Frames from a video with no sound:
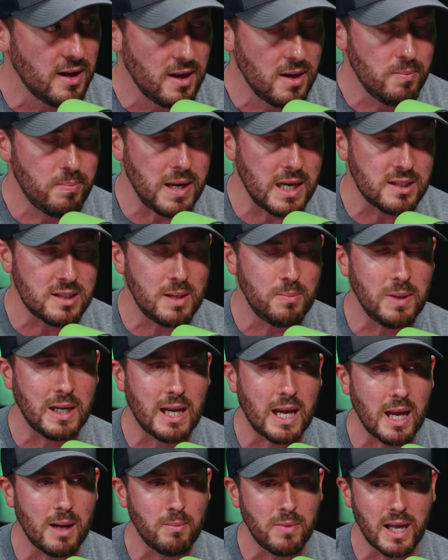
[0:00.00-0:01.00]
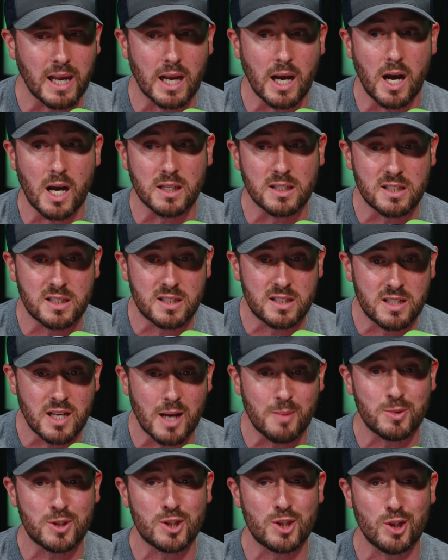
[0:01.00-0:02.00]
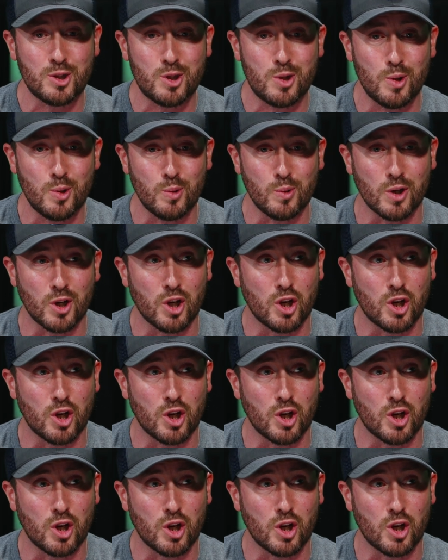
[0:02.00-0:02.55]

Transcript: basically became like a substitute